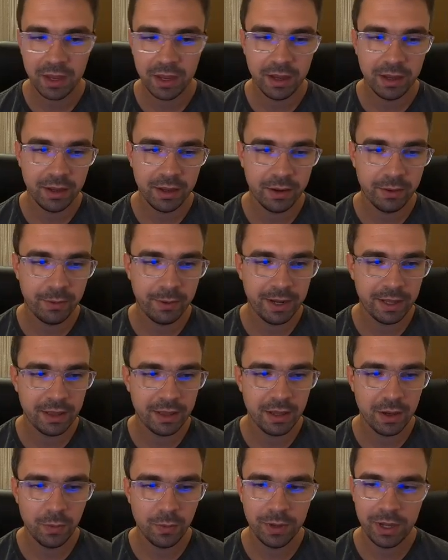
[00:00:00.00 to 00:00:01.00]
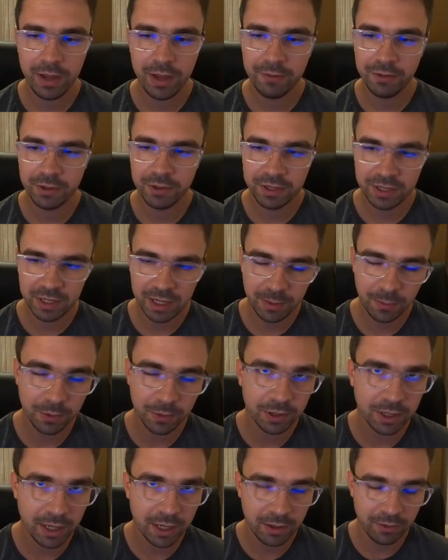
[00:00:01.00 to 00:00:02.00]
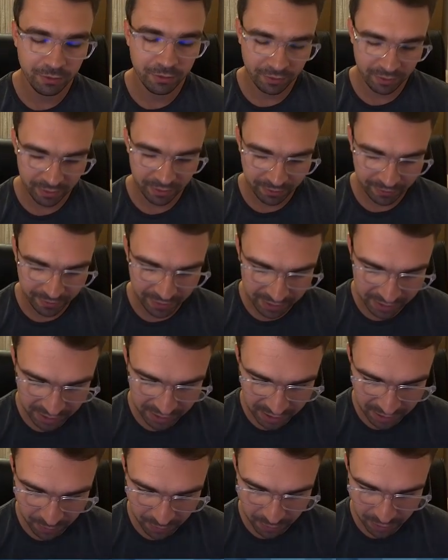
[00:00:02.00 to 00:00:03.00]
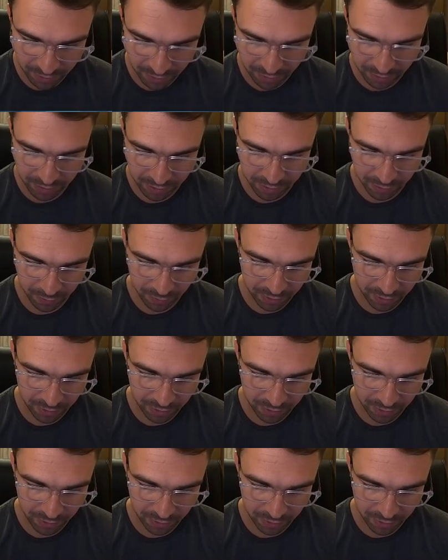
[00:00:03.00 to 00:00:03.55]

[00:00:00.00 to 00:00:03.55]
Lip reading: Right now we have to type what kind of file system we use.